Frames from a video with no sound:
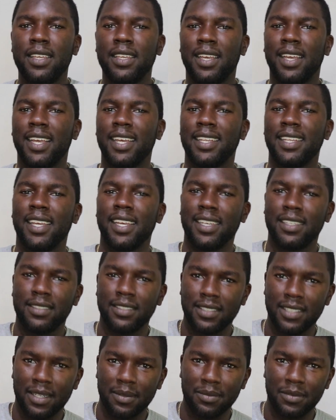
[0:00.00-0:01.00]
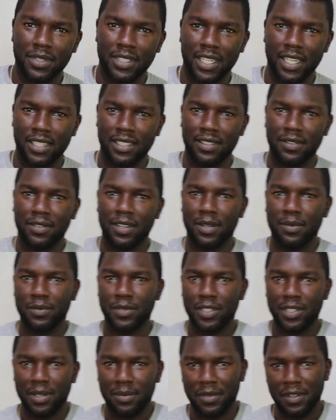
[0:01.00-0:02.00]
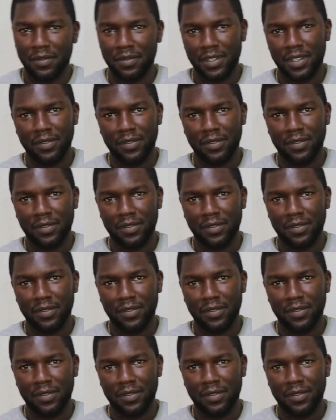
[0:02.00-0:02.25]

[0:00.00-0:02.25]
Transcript: you get exemptions from some of